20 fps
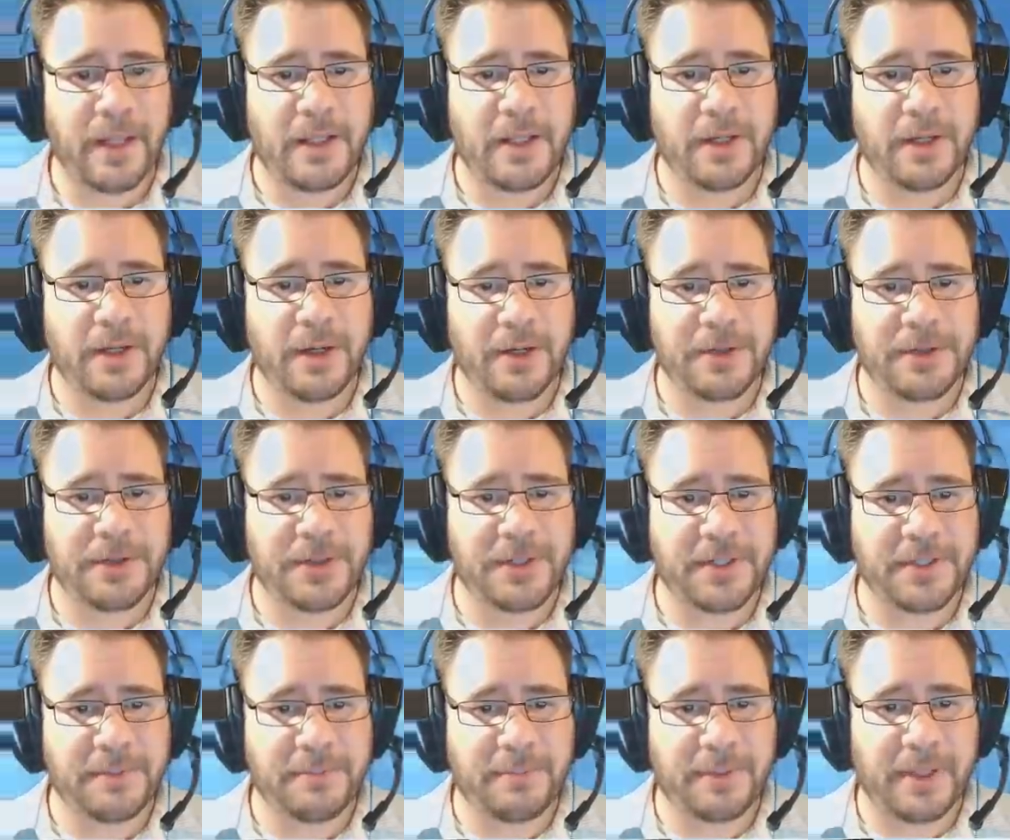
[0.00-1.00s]
You can also
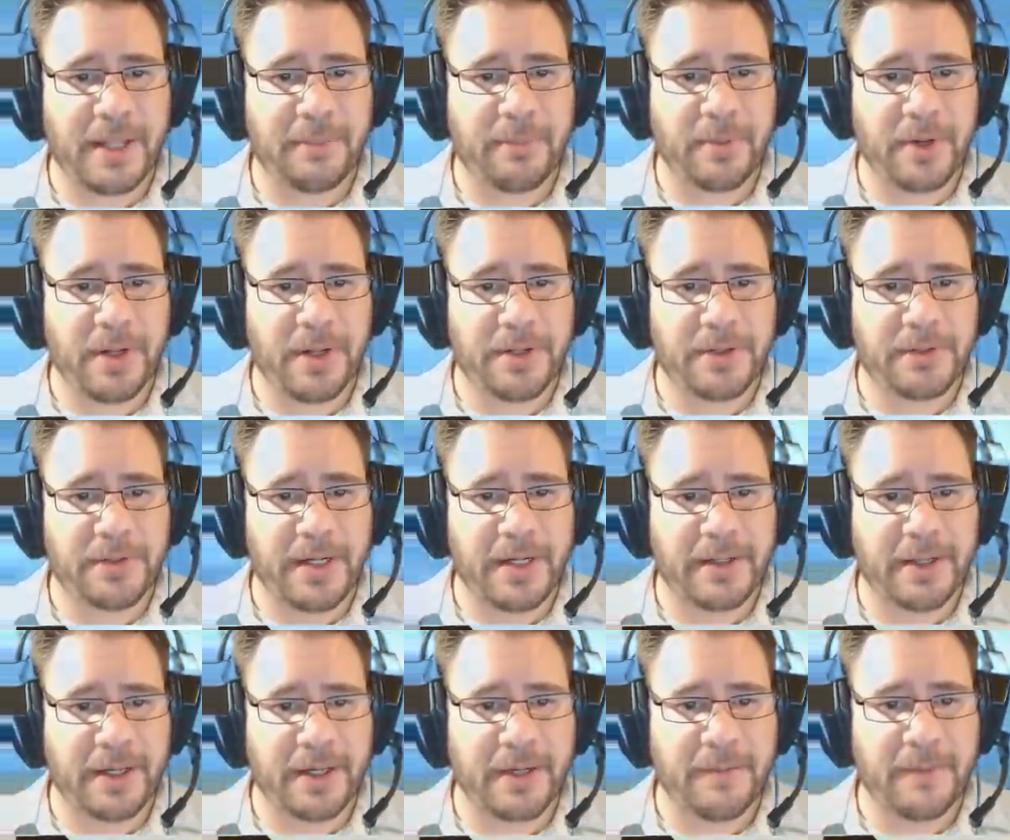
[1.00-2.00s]
just plop one of those right
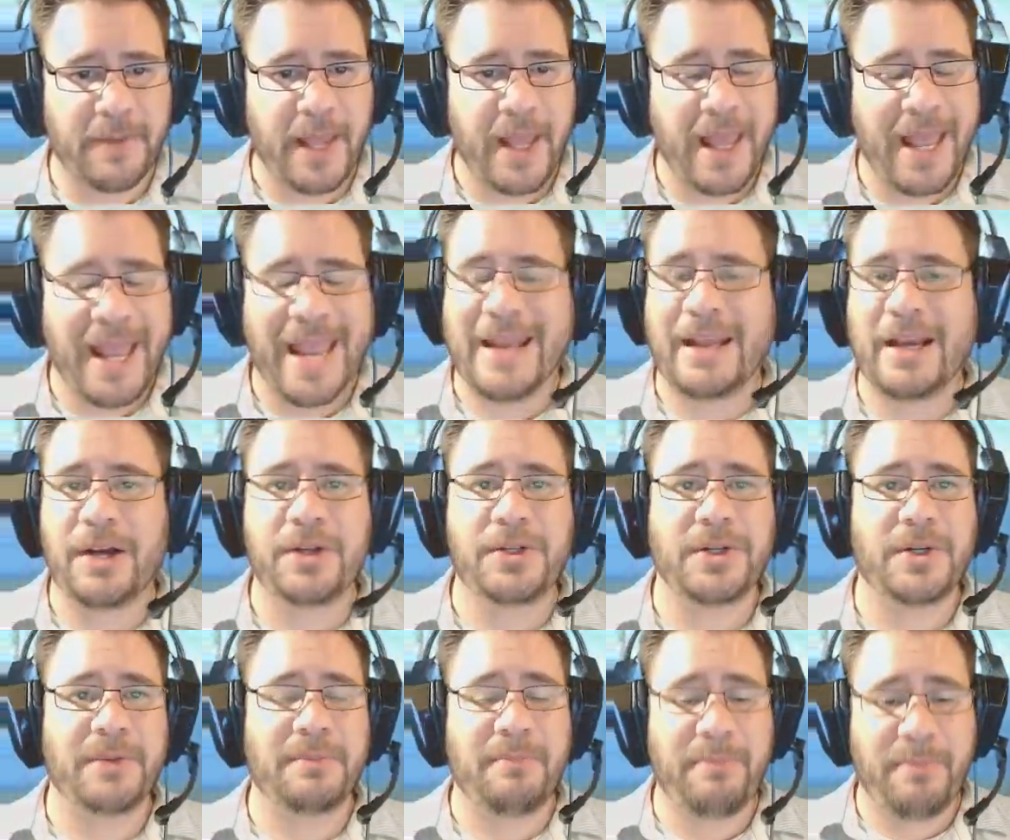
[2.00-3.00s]
there, and here's
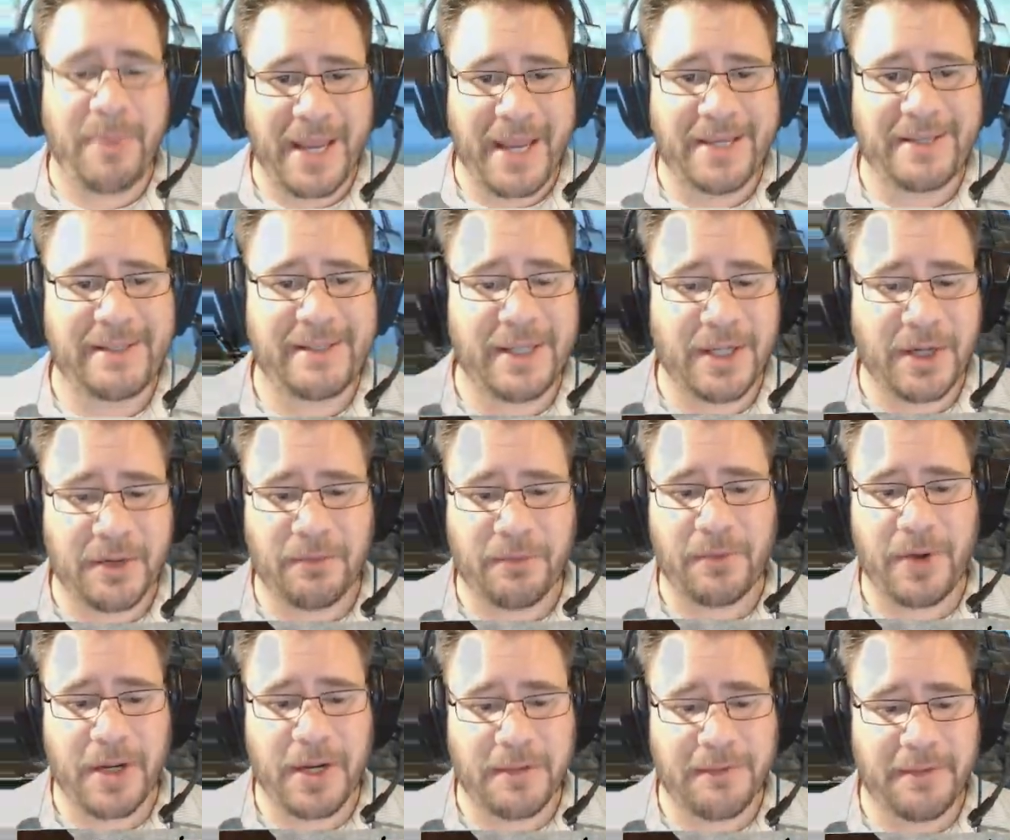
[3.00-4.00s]
your basic
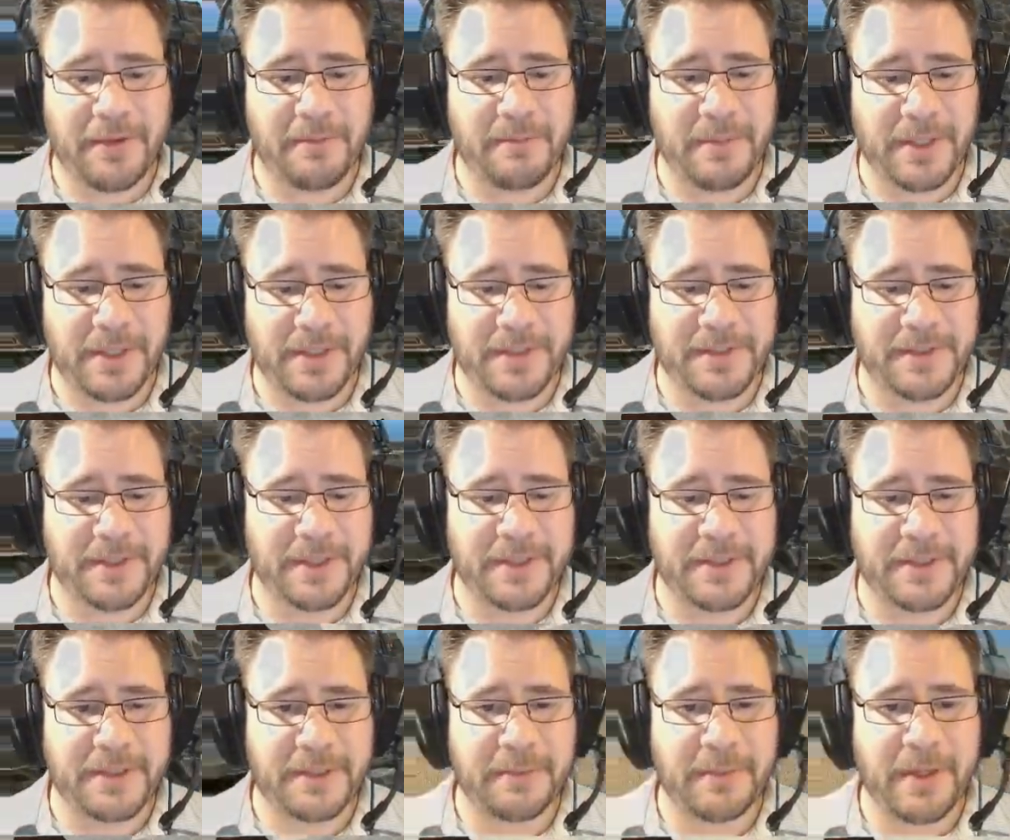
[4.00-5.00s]
run-of-the-mill
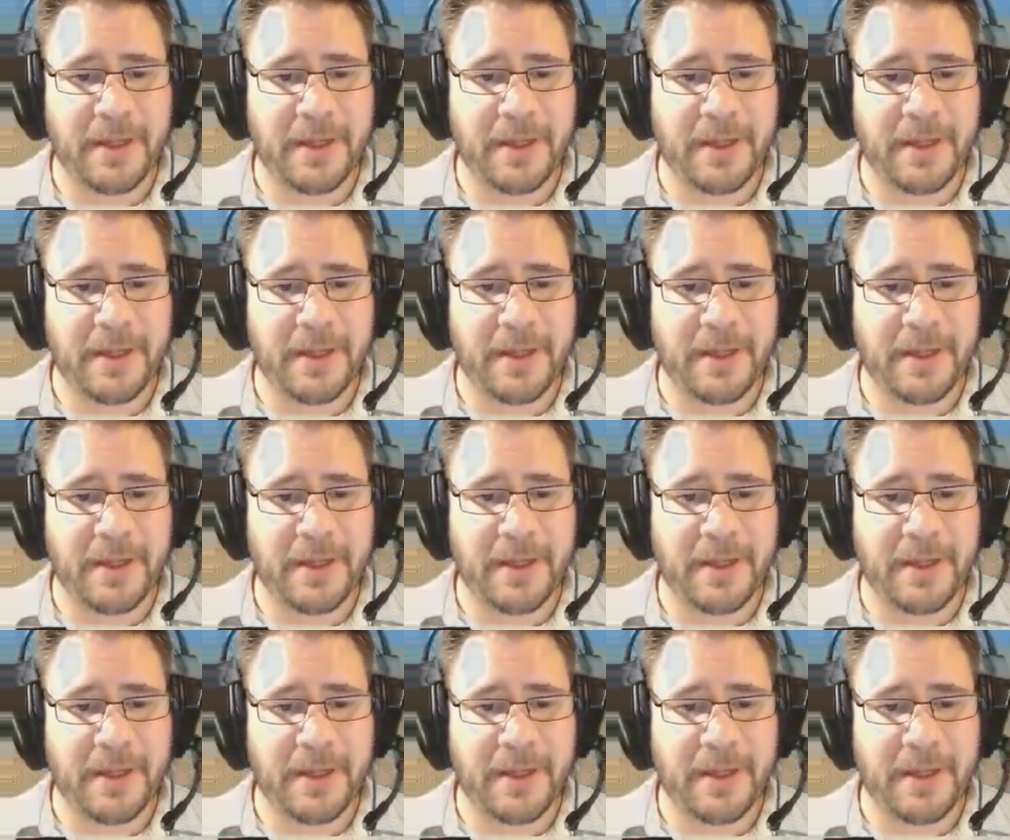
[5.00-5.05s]
system.